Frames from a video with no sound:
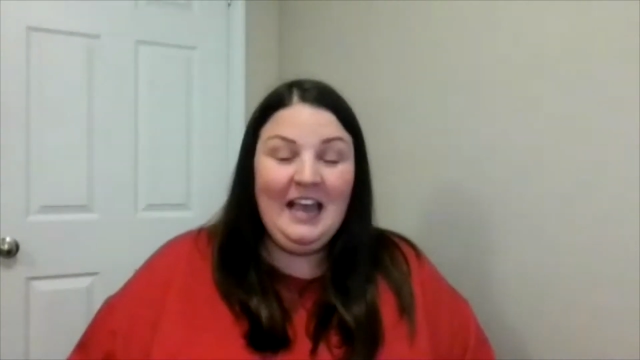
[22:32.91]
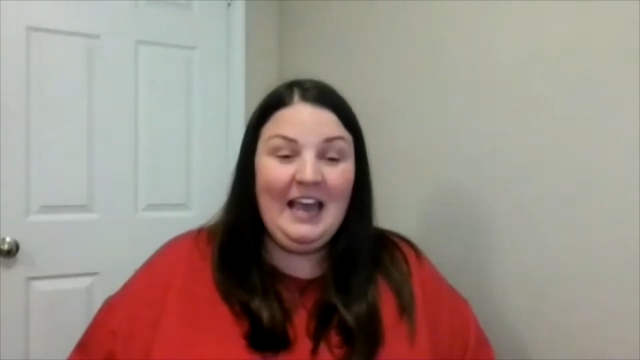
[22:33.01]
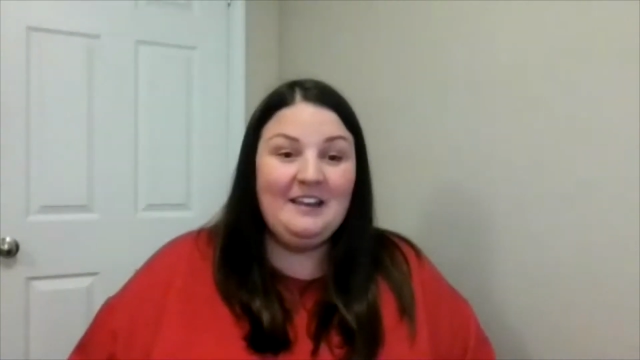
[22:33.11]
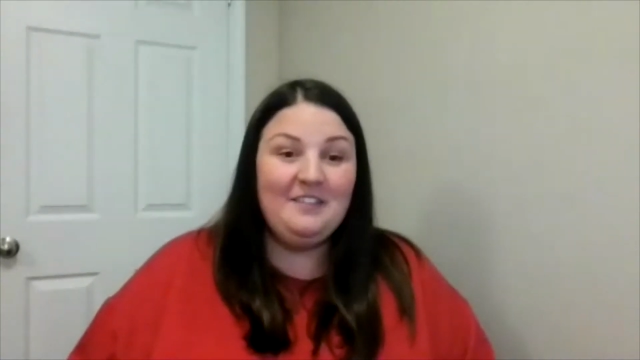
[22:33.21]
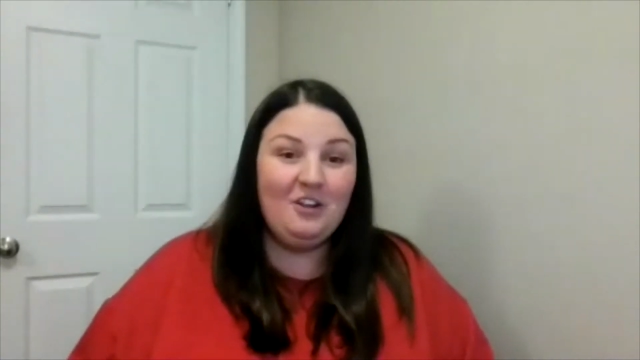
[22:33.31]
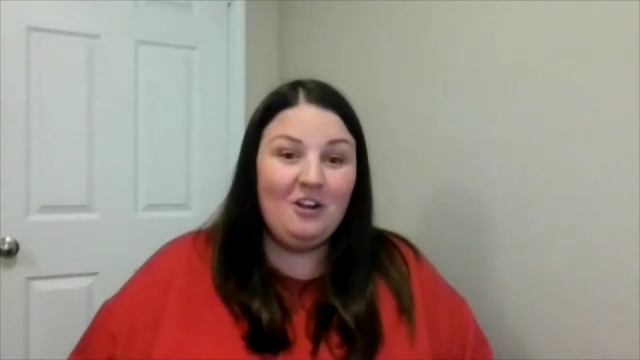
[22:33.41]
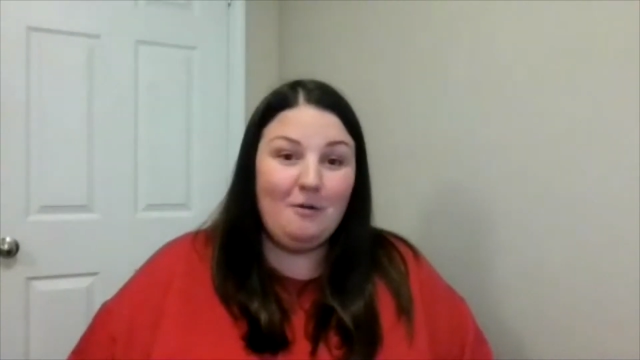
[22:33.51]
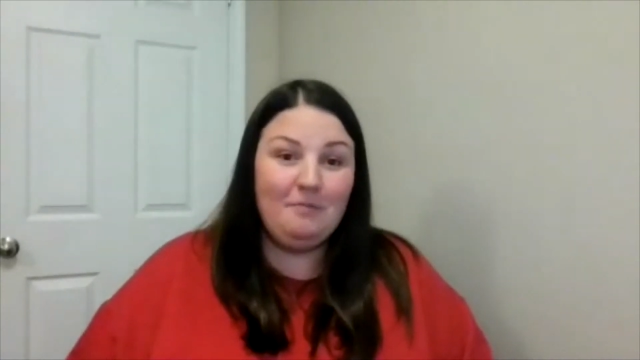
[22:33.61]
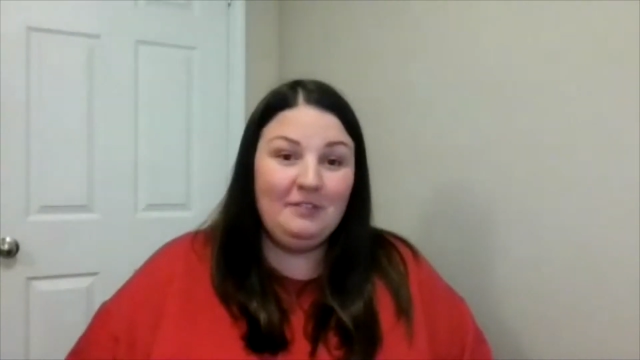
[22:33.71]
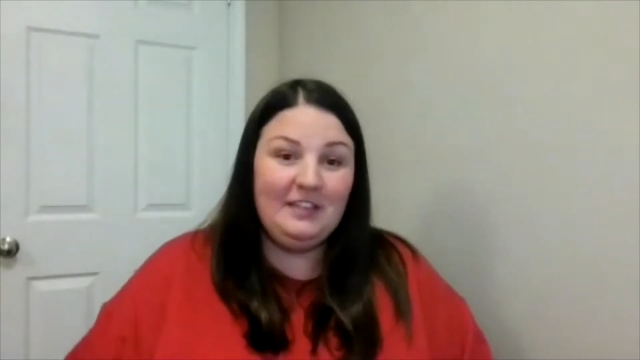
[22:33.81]
And there
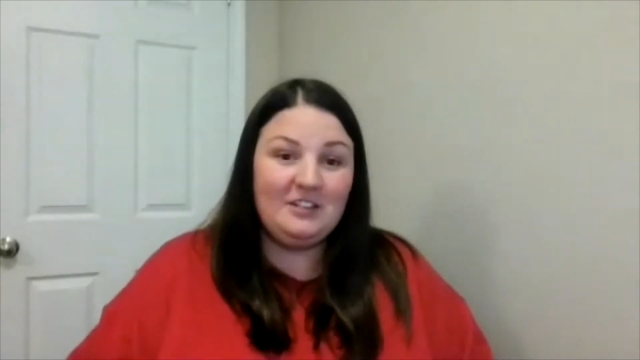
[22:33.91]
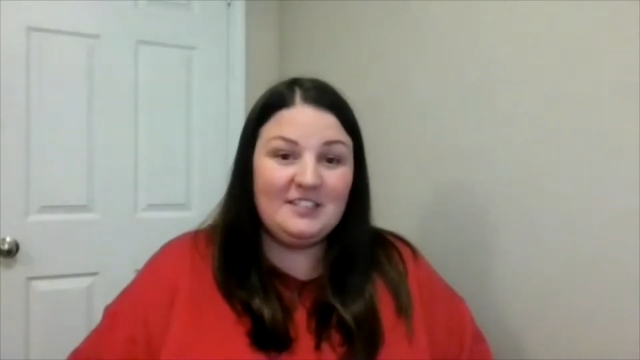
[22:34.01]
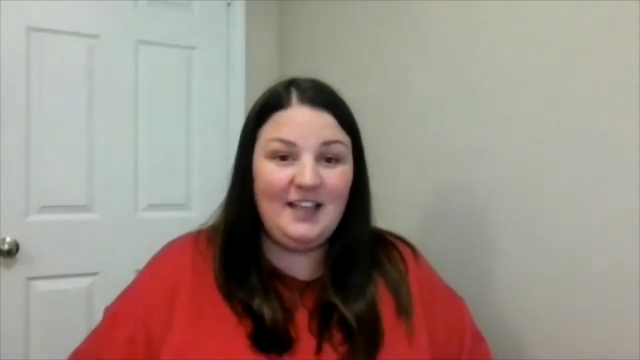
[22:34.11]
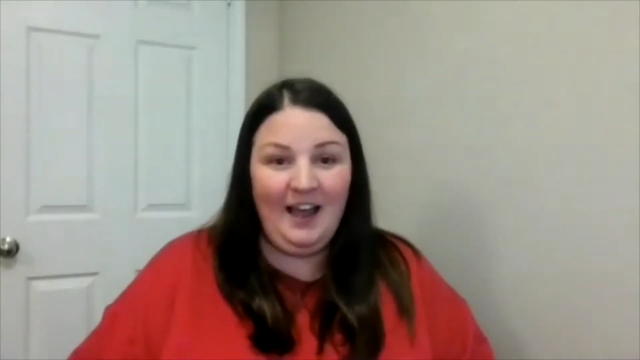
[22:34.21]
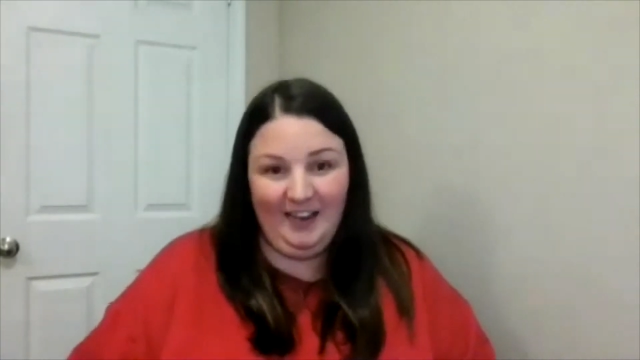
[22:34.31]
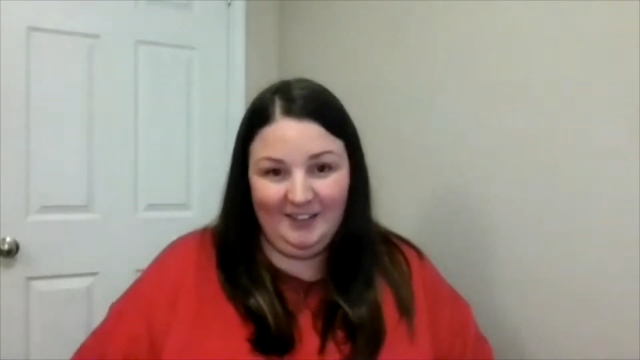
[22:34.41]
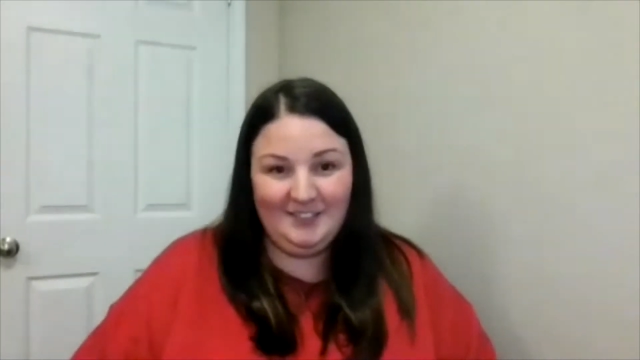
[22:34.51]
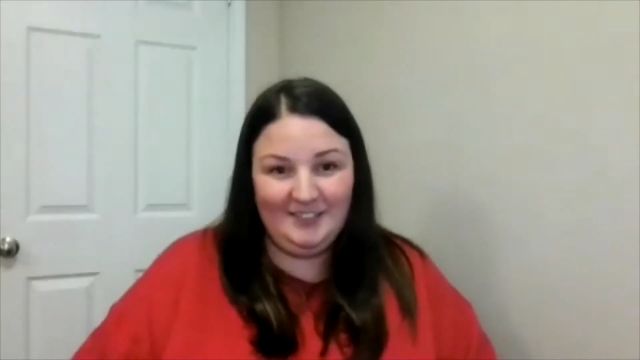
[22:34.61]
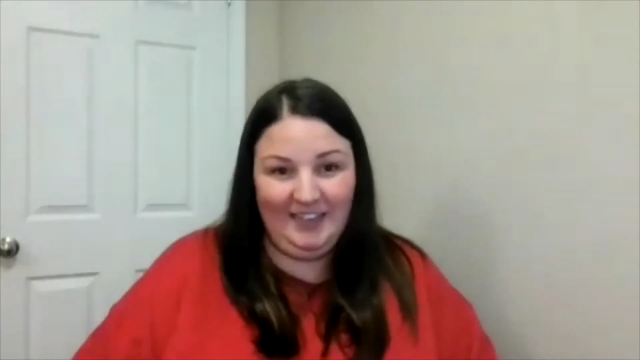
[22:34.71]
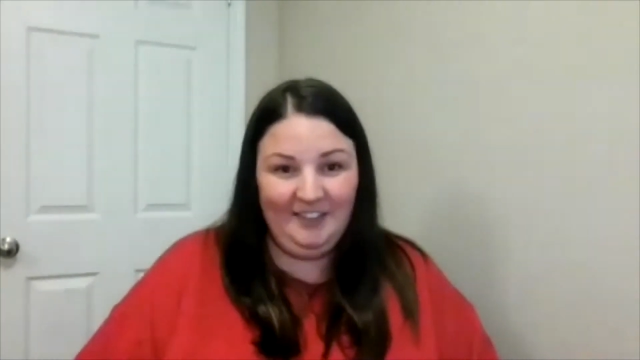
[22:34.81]
are little
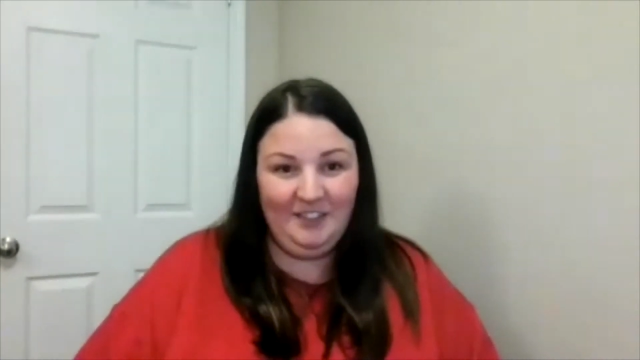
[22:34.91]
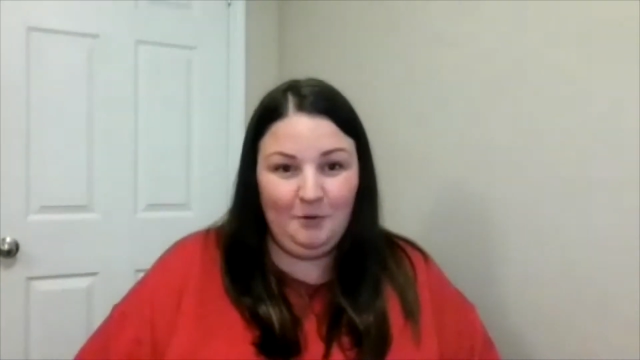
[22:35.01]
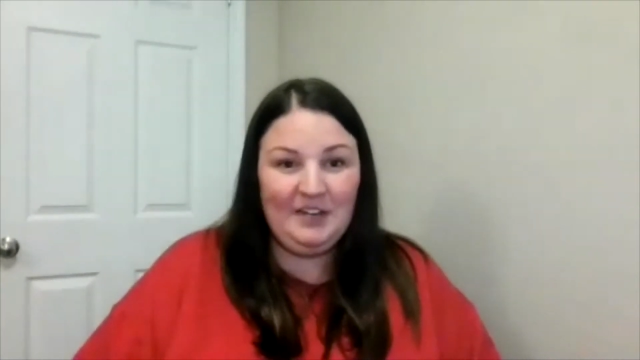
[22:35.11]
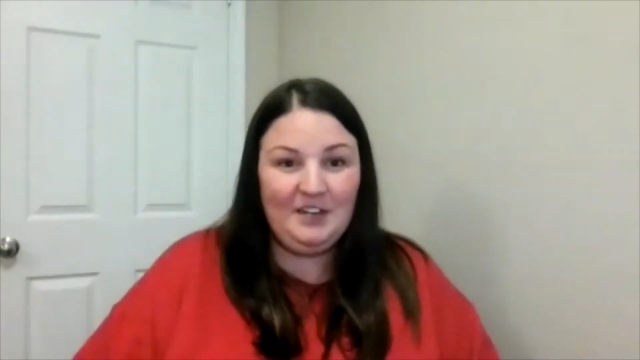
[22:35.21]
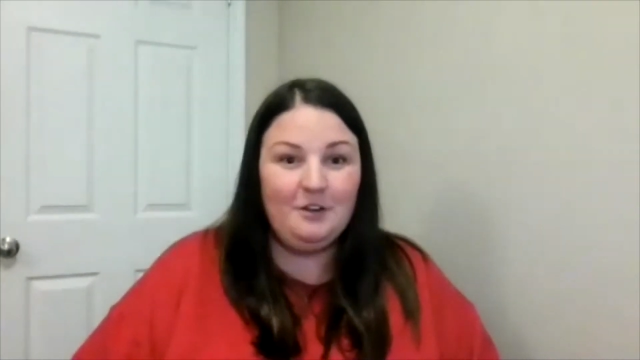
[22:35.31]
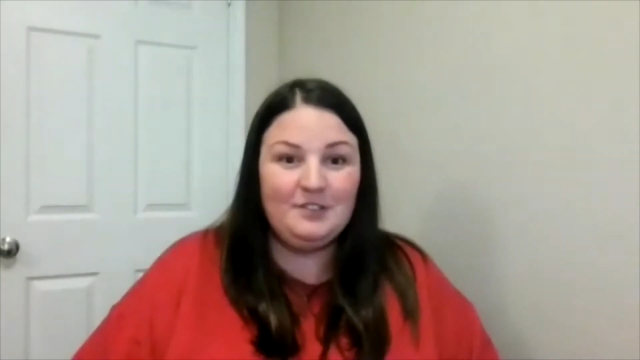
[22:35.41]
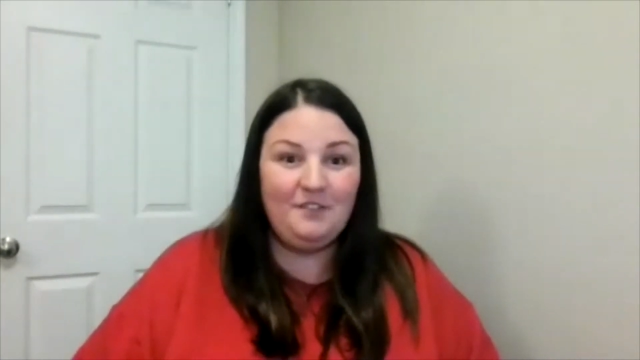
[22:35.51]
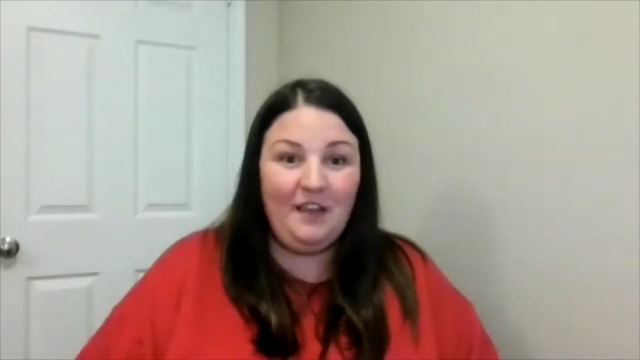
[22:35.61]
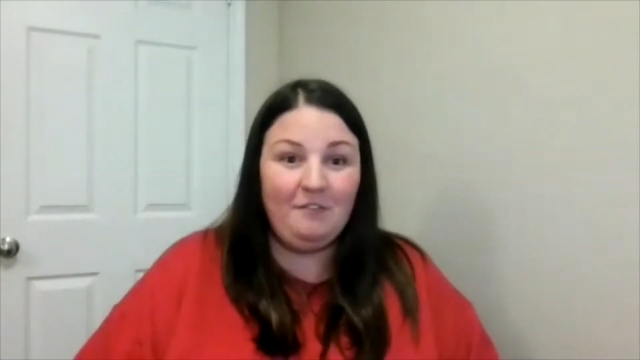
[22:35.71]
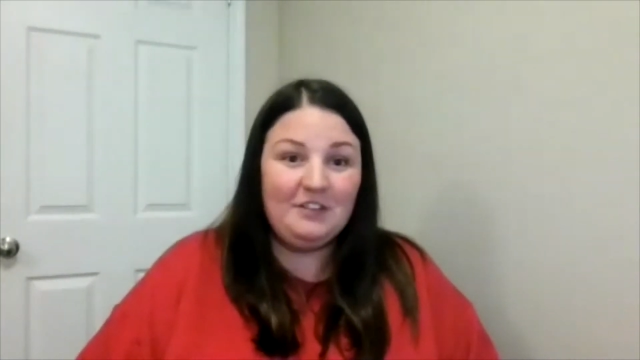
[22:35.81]
signs in the windows
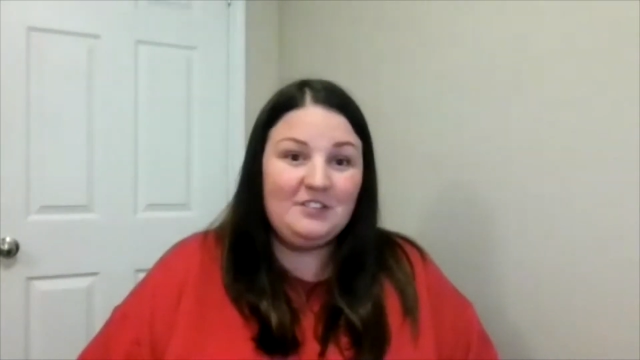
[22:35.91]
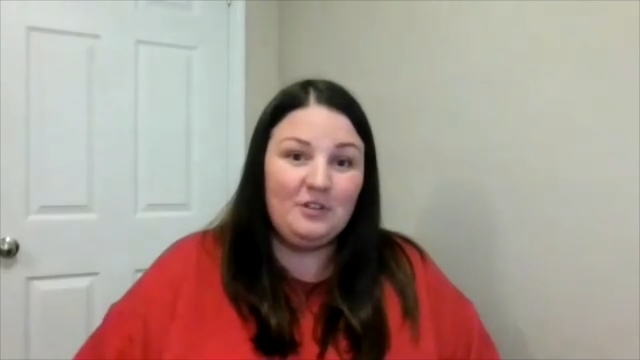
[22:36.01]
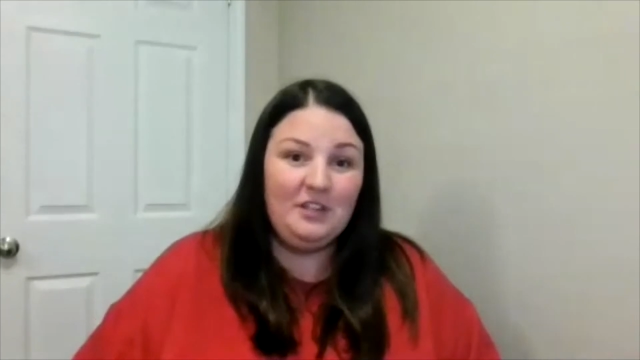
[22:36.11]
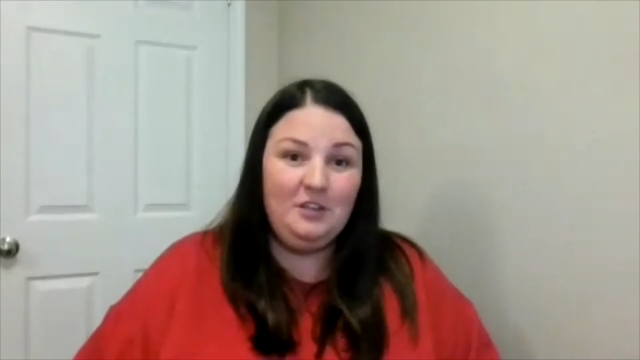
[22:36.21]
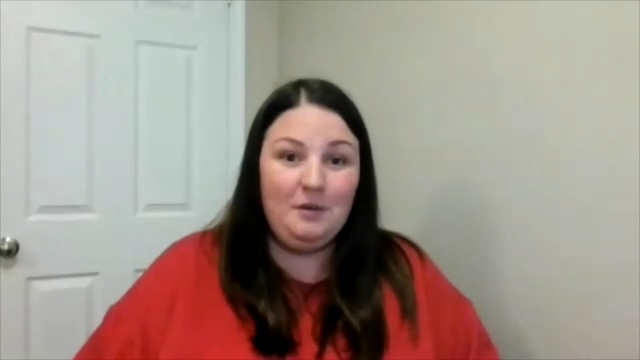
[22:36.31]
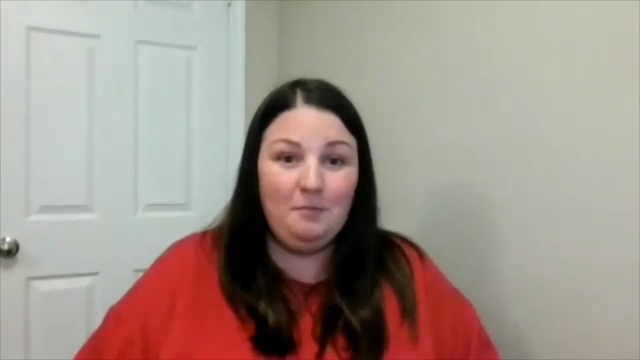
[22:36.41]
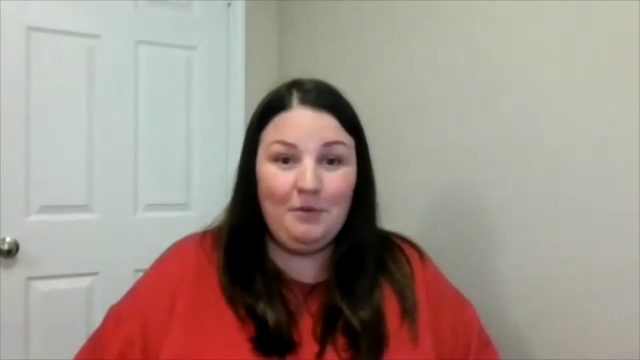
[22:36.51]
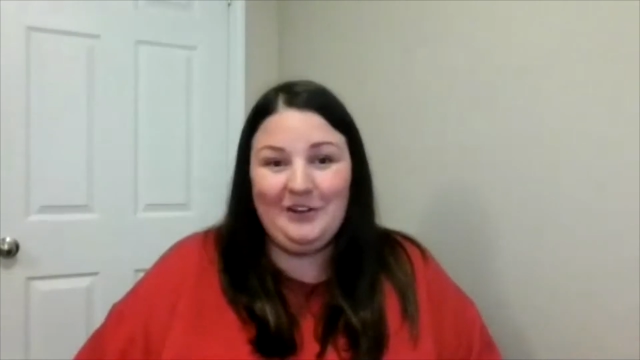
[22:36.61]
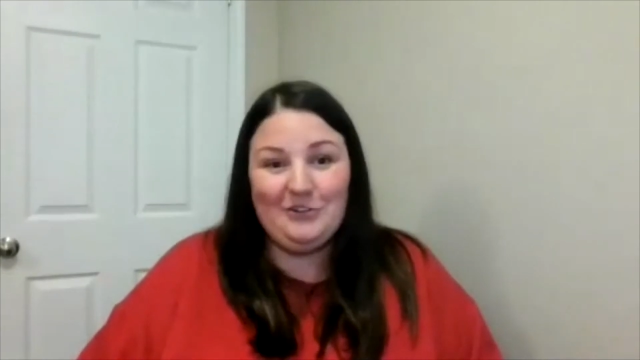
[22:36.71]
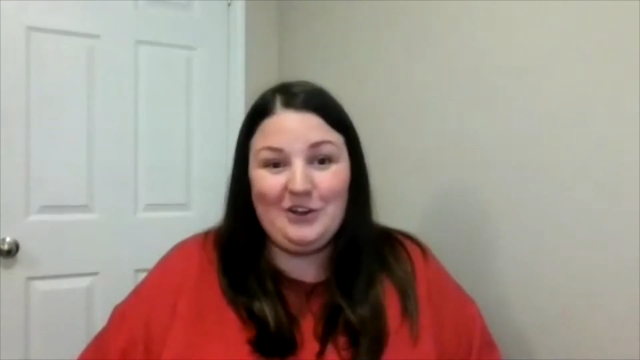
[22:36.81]
of every store that you can
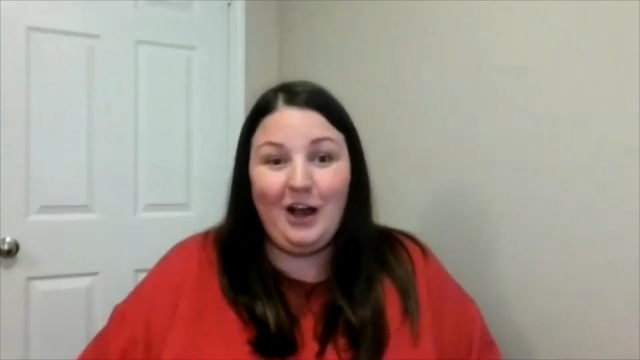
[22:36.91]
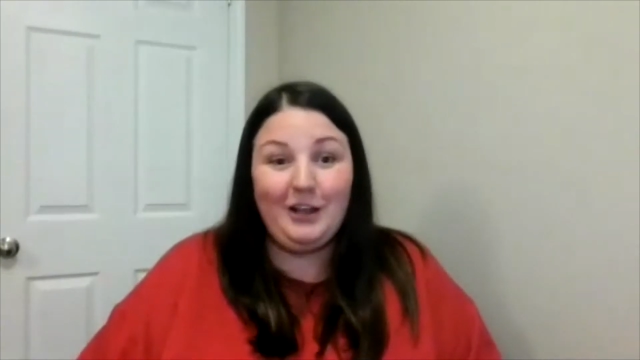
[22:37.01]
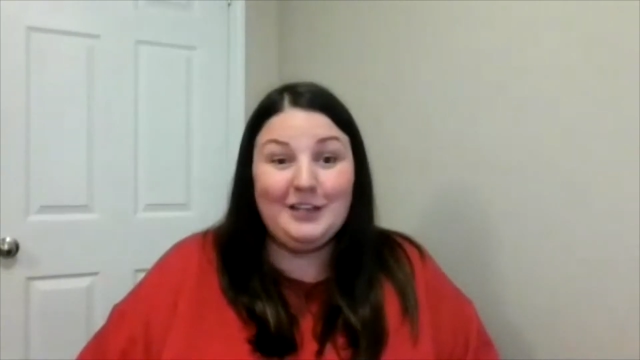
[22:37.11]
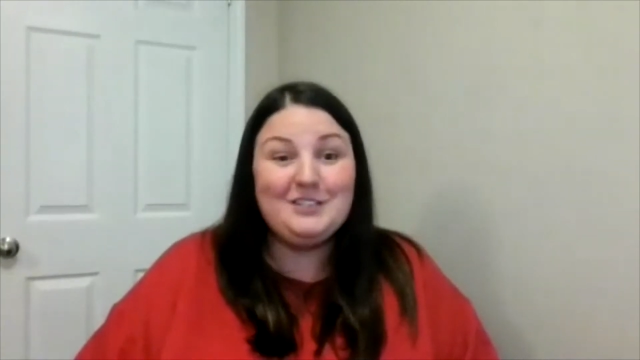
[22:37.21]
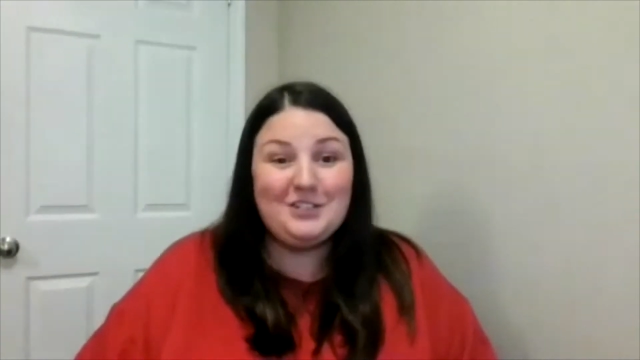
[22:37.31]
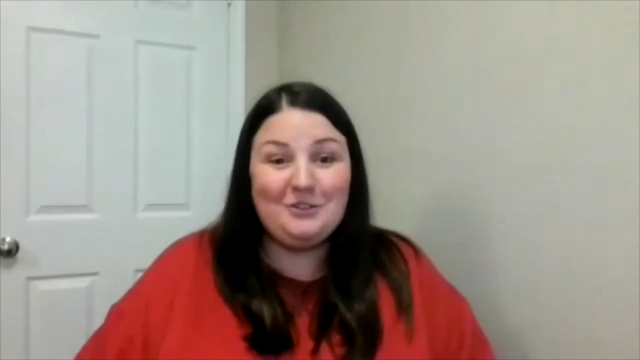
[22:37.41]
bring your dog into.